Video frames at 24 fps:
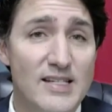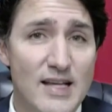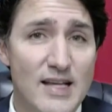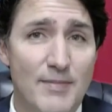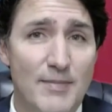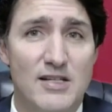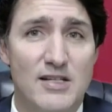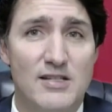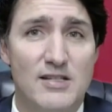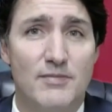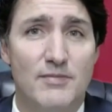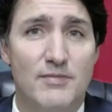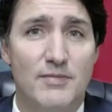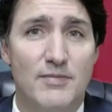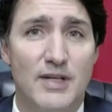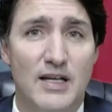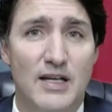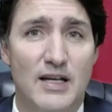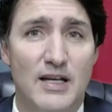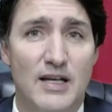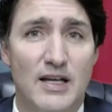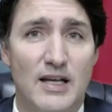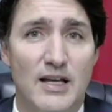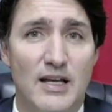Semitism,
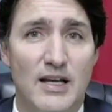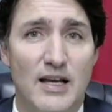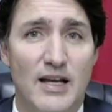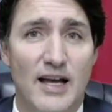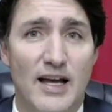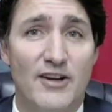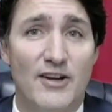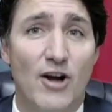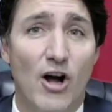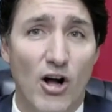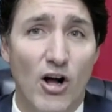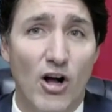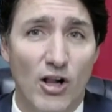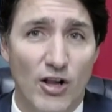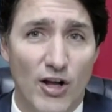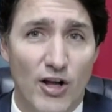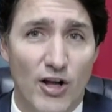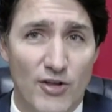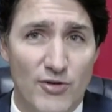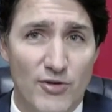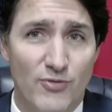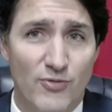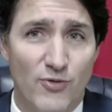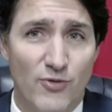and
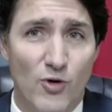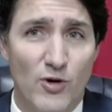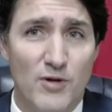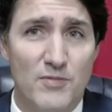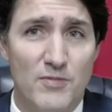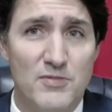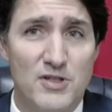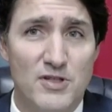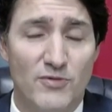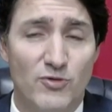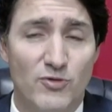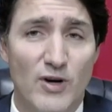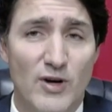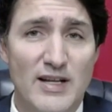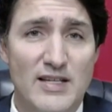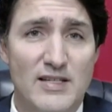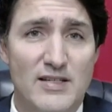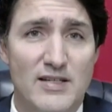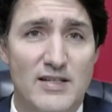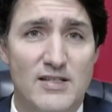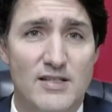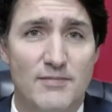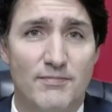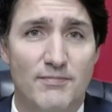all other forms of
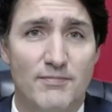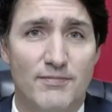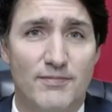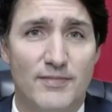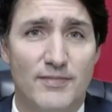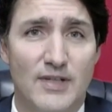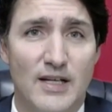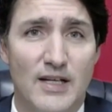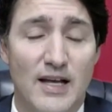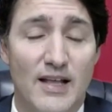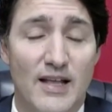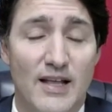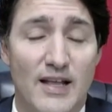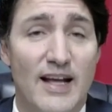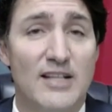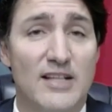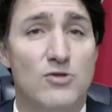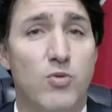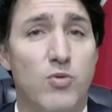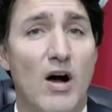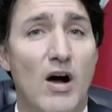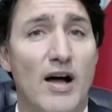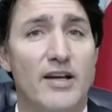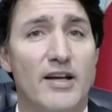racism.
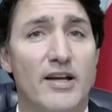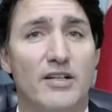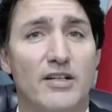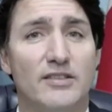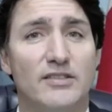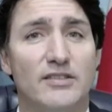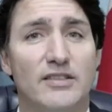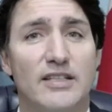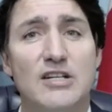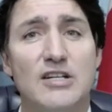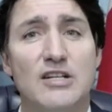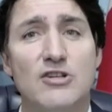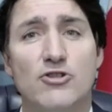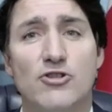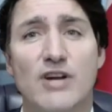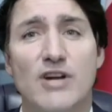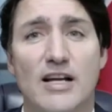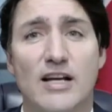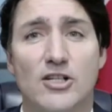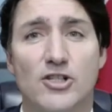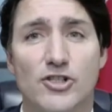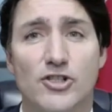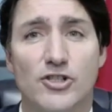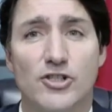That's why on
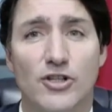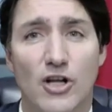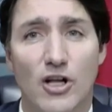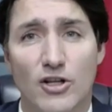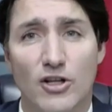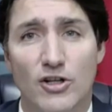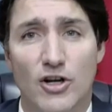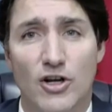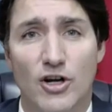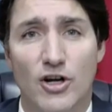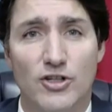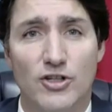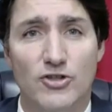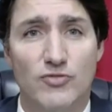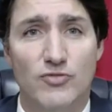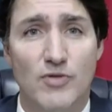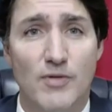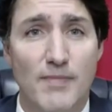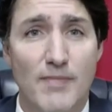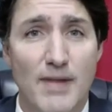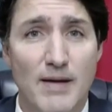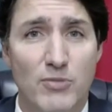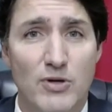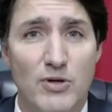International Holocaust
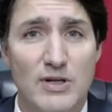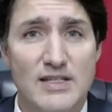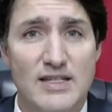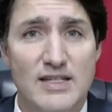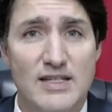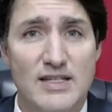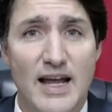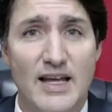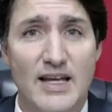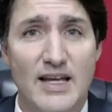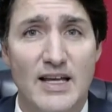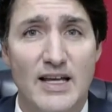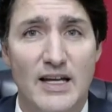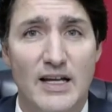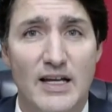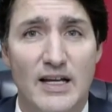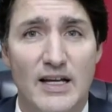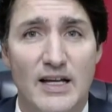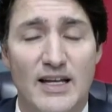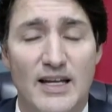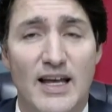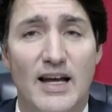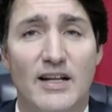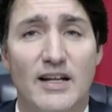Remembrance Day,
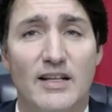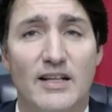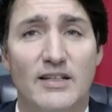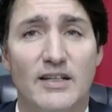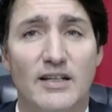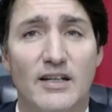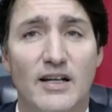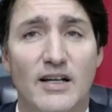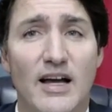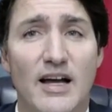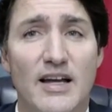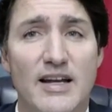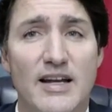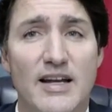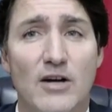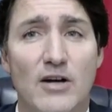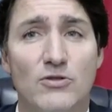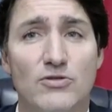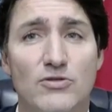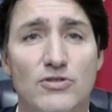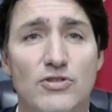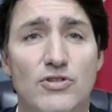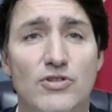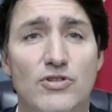Canada
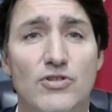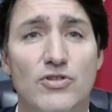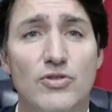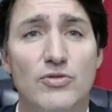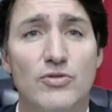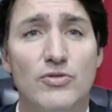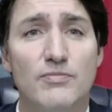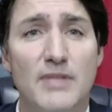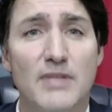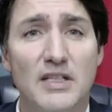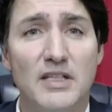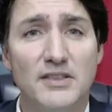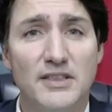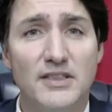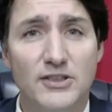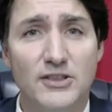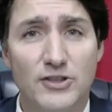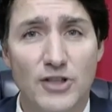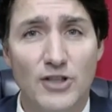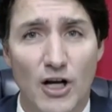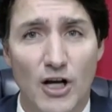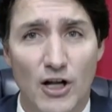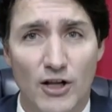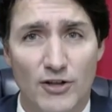announced $2
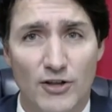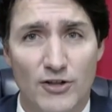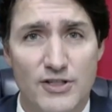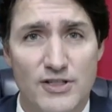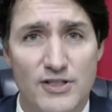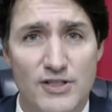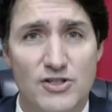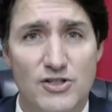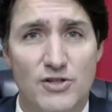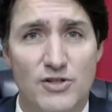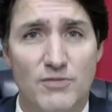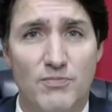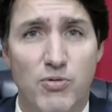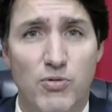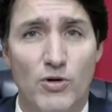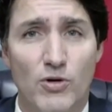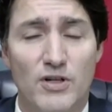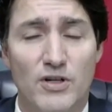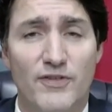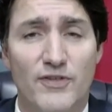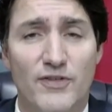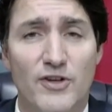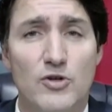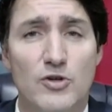million in
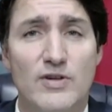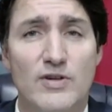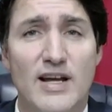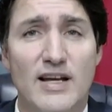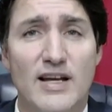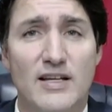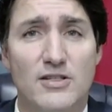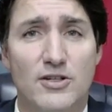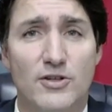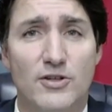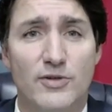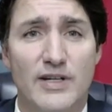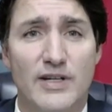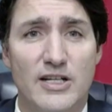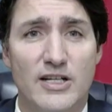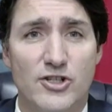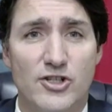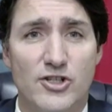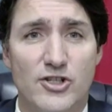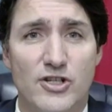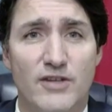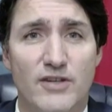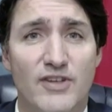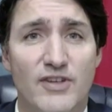support of a UNESCO
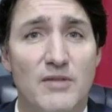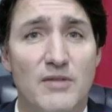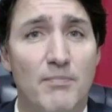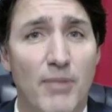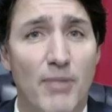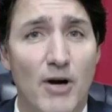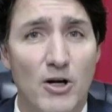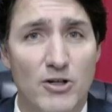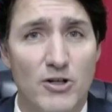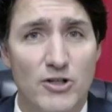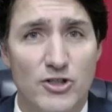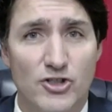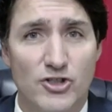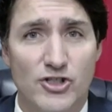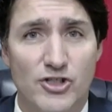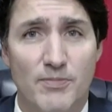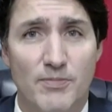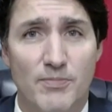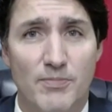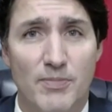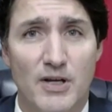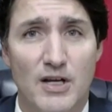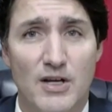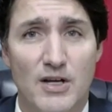initiative in
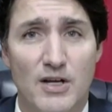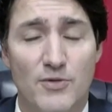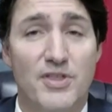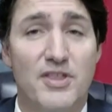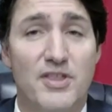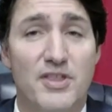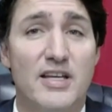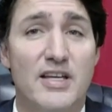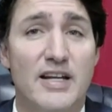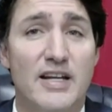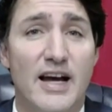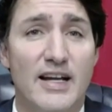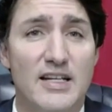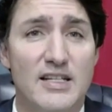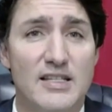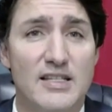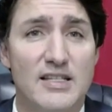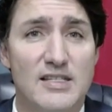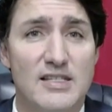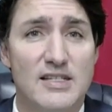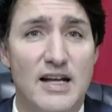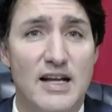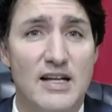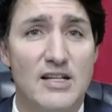partnership with the
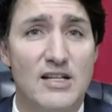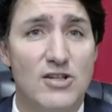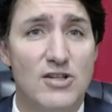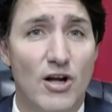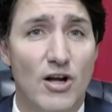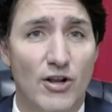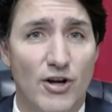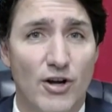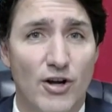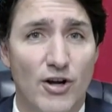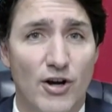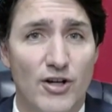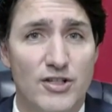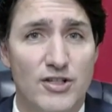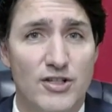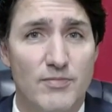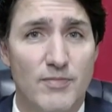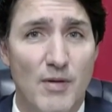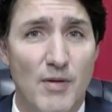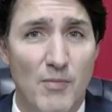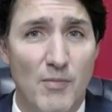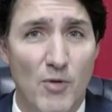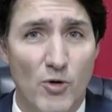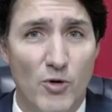United States
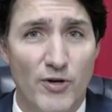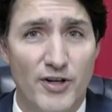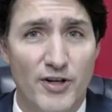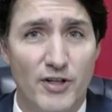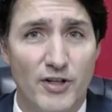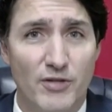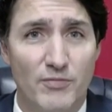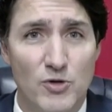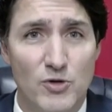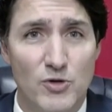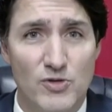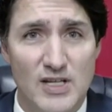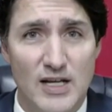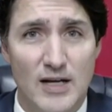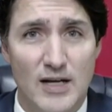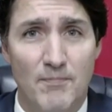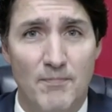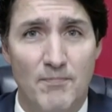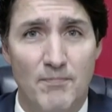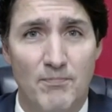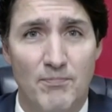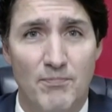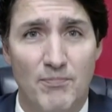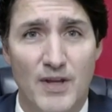Holocaust Memorial Museum.